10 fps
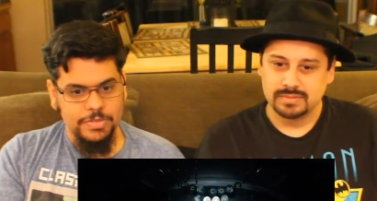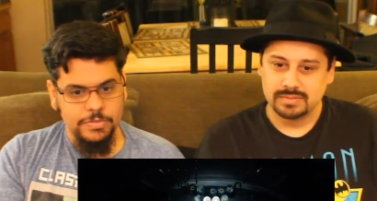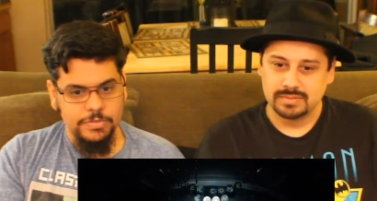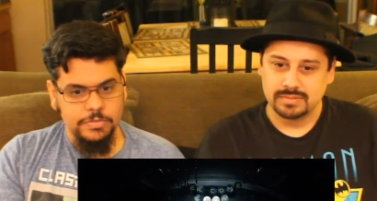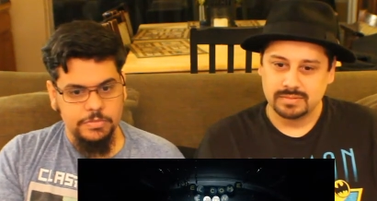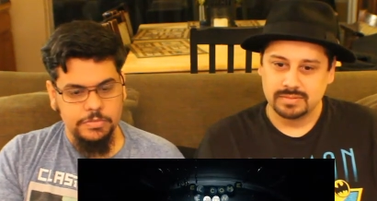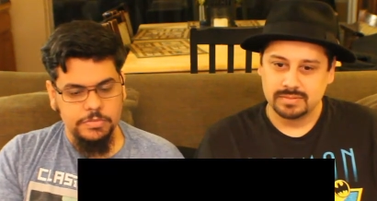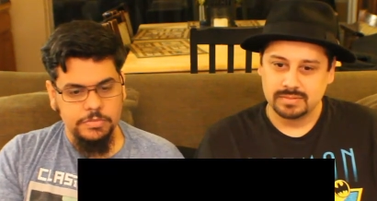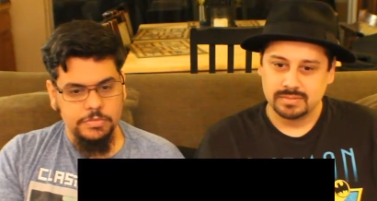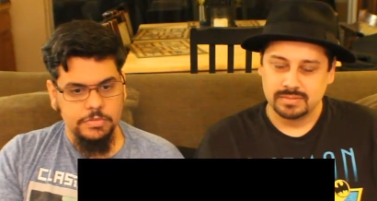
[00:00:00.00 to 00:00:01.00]

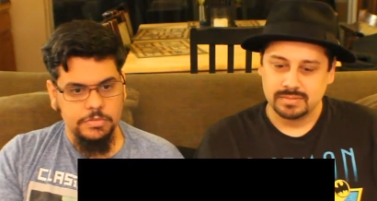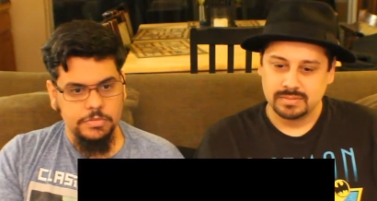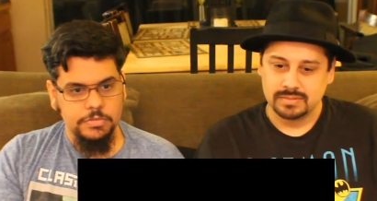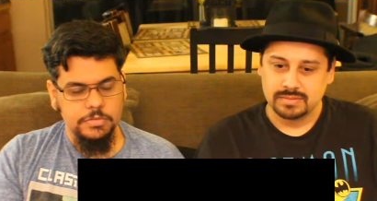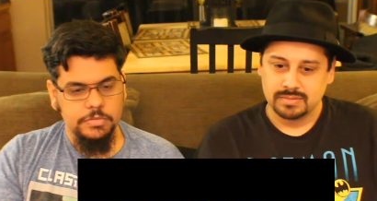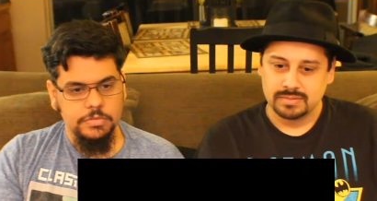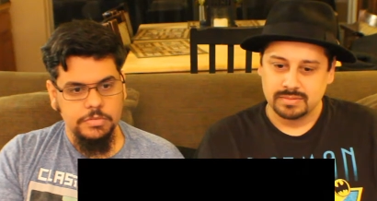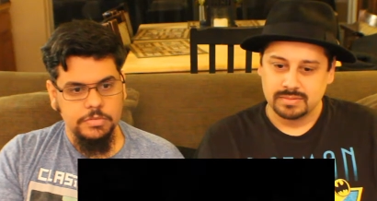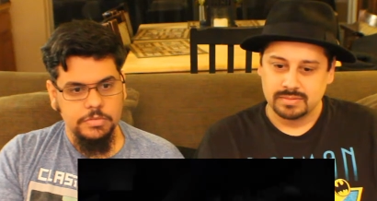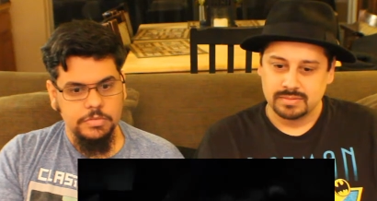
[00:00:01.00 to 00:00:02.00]

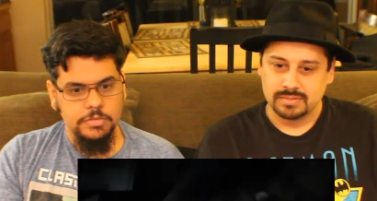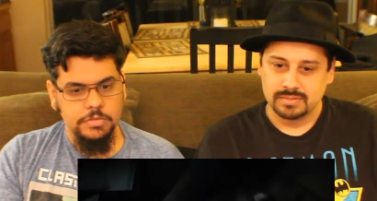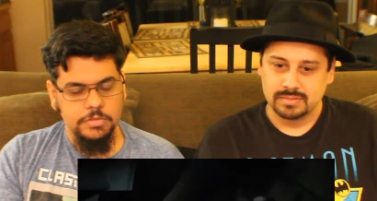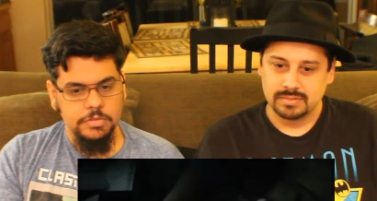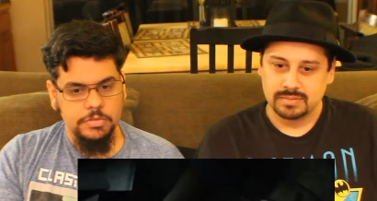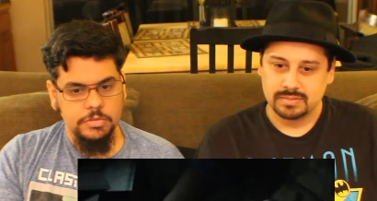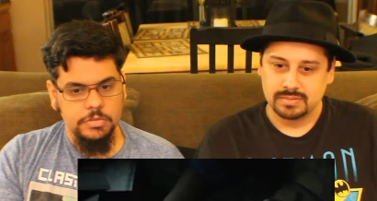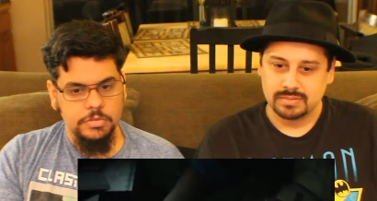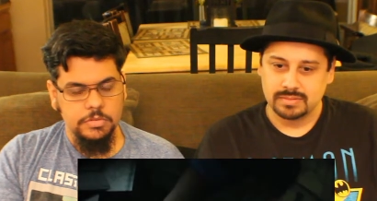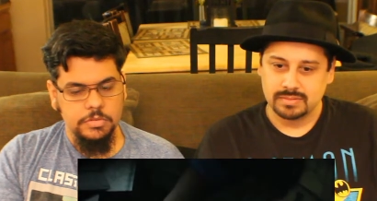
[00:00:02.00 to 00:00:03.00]

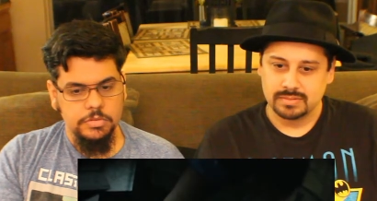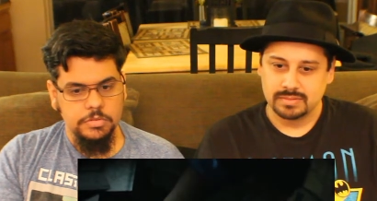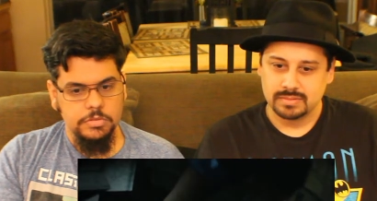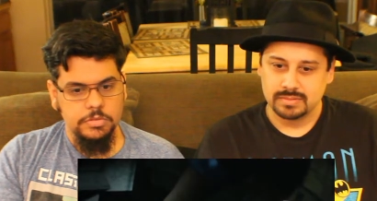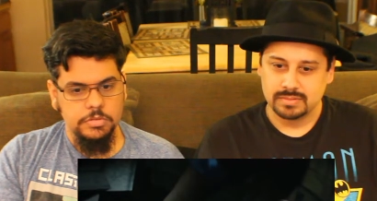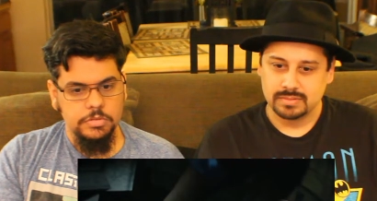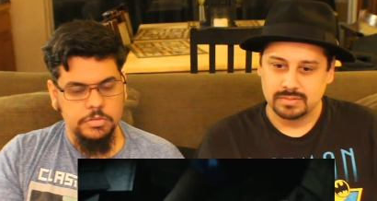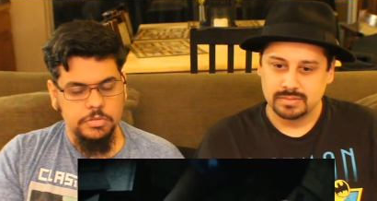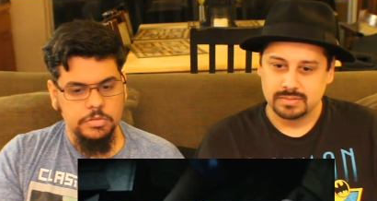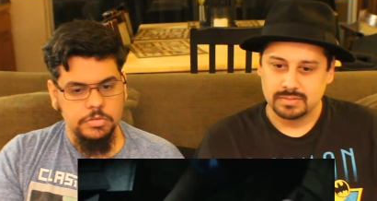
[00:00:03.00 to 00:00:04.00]

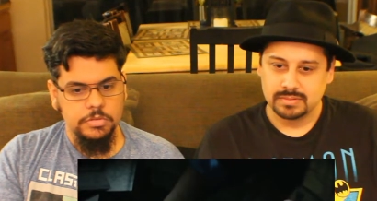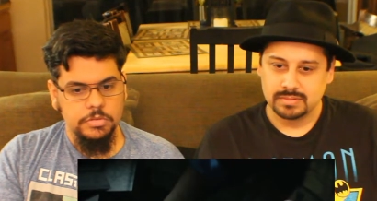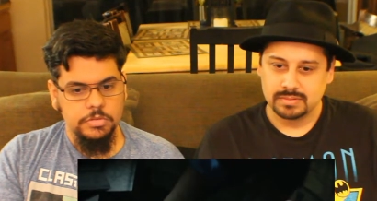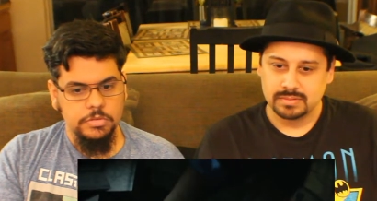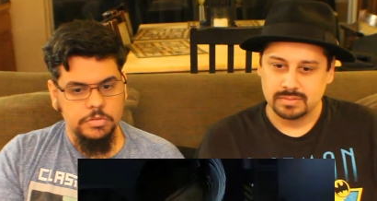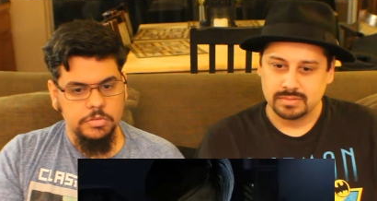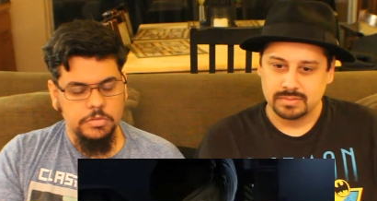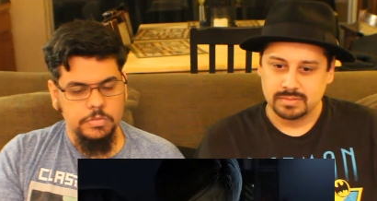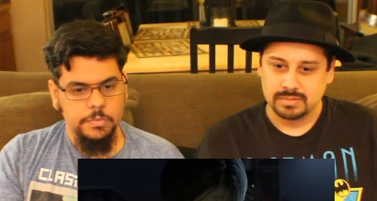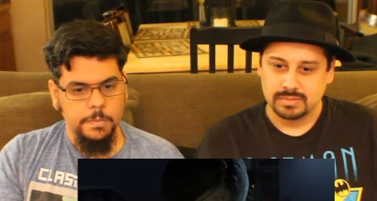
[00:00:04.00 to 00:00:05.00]

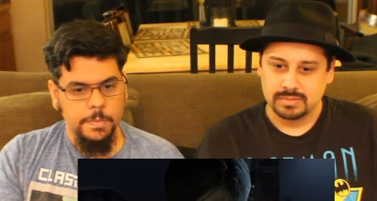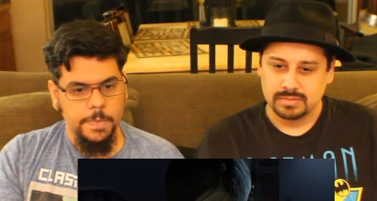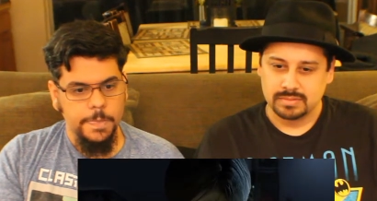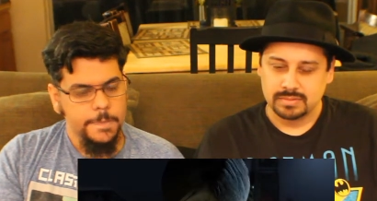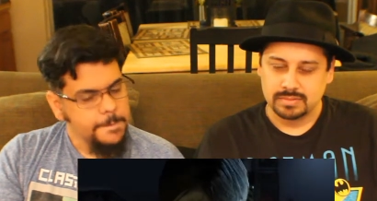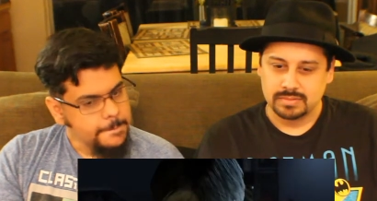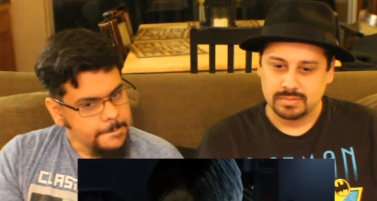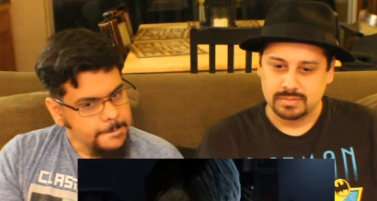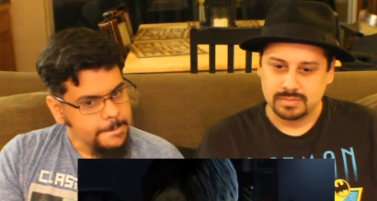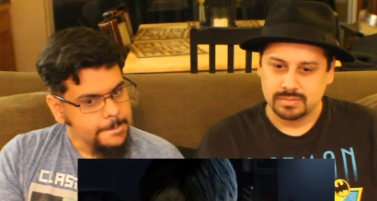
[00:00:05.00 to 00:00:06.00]

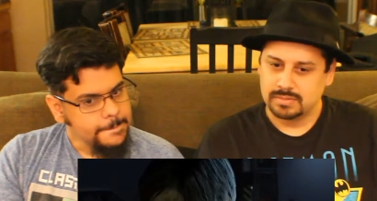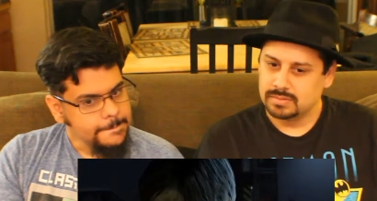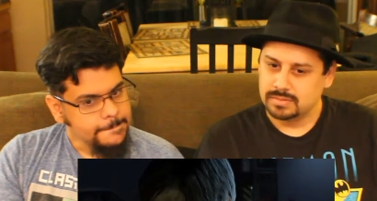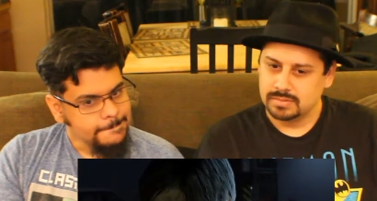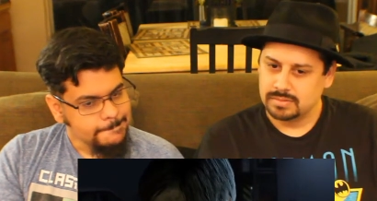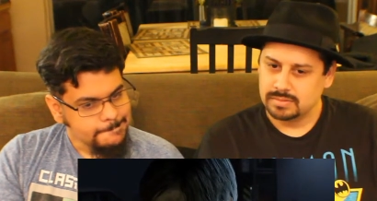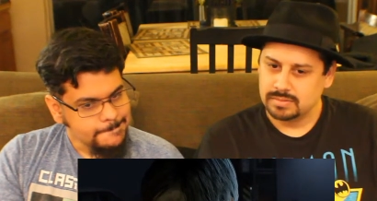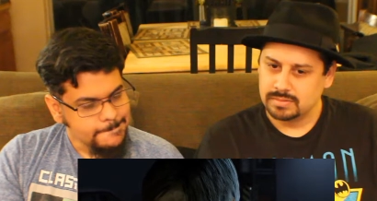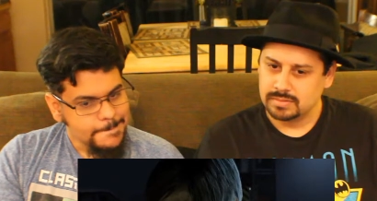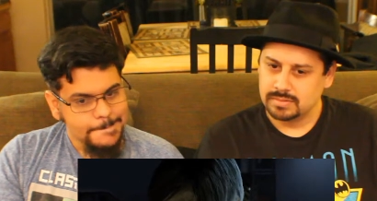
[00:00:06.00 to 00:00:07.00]

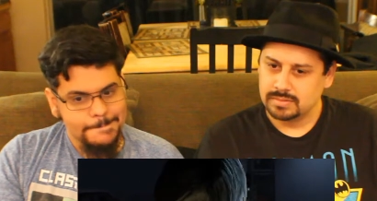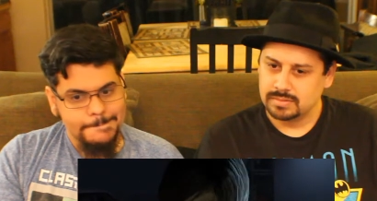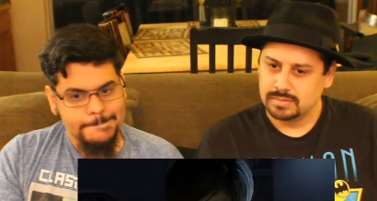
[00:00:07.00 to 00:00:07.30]
(silence)